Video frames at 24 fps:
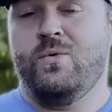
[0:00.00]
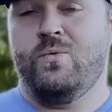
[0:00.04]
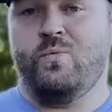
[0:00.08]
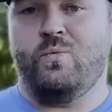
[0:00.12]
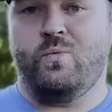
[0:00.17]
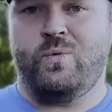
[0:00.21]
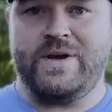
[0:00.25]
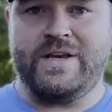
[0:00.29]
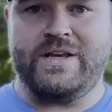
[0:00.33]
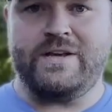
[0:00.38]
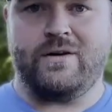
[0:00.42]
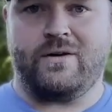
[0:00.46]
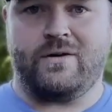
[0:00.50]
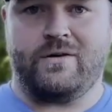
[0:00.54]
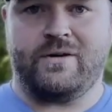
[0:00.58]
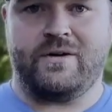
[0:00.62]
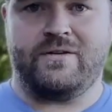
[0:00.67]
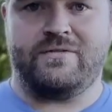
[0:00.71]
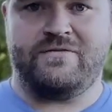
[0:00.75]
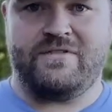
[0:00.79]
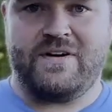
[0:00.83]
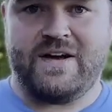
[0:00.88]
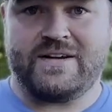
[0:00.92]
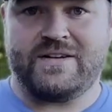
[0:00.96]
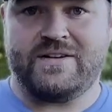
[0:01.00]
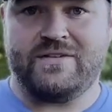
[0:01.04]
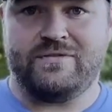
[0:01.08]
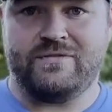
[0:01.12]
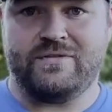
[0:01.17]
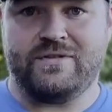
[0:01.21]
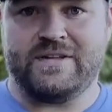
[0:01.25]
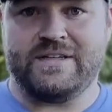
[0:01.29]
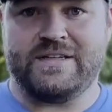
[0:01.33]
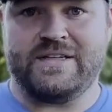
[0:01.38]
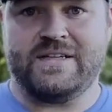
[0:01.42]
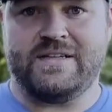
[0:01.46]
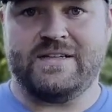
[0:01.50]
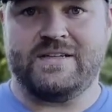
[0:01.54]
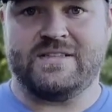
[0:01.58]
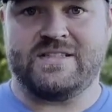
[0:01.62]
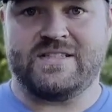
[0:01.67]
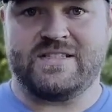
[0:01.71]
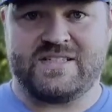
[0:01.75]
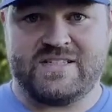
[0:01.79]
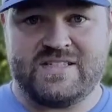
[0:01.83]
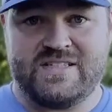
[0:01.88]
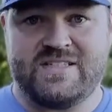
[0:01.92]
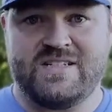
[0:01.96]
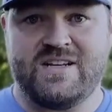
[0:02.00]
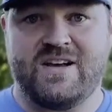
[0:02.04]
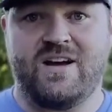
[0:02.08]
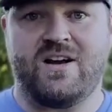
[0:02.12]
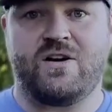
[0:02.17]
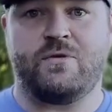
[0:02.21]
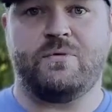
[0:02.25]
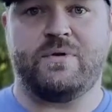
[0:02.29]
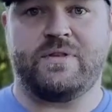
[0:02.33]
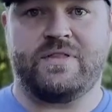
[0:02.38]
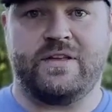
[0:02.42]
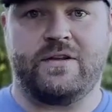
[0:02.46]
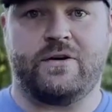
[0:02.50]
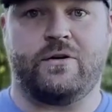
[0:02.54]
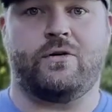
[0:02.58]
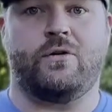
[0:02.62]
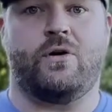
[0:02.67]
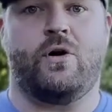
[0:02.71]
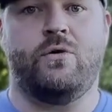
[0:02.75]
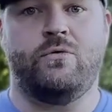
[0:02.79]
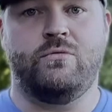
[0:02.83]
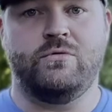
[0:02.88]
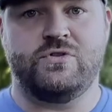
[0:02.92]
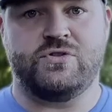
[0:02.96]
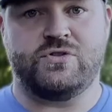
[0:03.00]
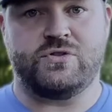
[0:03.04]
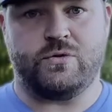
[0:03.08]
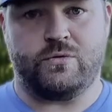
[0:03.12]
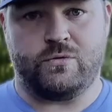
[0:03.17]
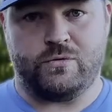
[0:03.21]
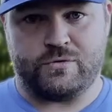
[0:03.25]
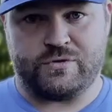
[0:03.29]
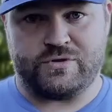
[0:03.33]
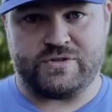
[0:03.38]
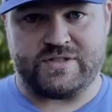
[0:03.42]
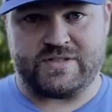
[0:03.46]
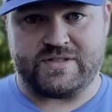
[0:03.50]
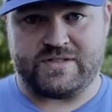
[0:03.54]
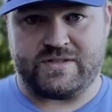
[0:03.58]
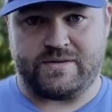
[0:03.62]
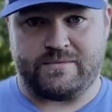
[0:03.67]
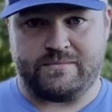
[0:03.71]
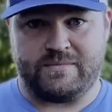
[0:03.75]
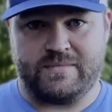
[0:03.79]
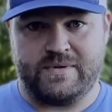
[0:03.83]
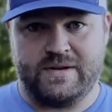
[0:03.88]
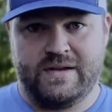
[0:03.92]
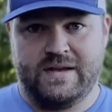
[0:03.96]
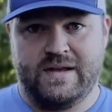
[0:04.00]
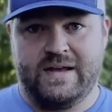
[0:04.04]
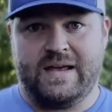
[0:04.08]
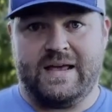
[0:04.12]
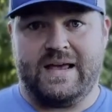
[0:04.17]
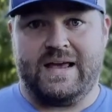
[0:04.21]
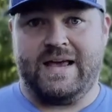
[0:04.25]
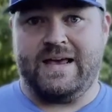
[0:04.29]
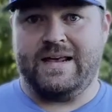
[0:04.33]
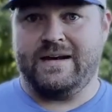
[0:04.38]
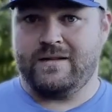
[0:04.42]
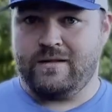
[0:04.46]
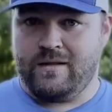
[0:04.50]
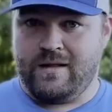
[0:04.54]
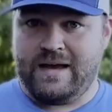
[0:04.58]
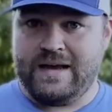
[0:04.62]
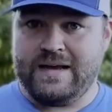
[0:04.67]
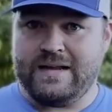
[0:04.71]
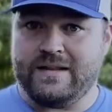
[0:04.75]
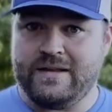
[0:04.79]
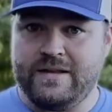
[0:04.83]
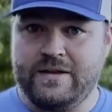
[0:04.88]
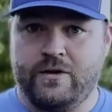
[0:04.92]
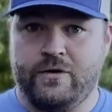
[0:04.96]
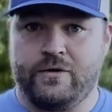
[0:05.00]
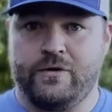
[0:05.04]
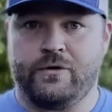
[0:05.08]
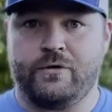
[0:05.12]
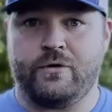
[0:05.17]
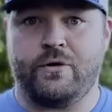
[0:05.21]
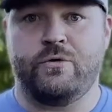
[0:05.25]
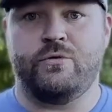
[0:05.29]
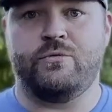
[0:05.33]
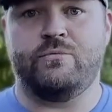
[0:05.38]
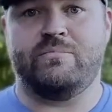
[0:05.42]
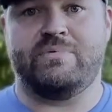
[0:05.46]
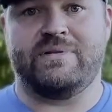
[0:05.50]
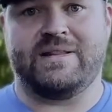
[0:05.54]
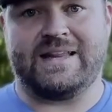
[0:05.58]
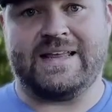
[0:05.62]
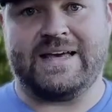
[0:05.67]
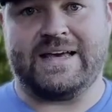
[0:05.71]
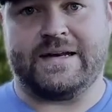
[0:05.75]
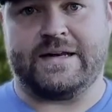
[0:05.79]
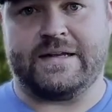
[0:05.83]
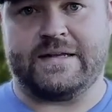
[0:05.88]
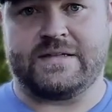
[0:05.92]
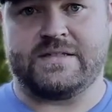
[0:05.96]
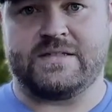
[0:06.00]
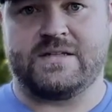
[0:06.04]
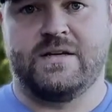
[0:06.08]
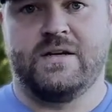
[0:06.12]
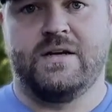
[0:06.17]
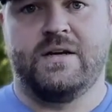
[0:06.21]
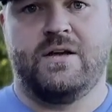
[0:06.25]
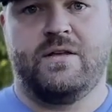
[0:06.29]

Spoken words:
We are effectively stuck within our own solar system and likely on our own planet.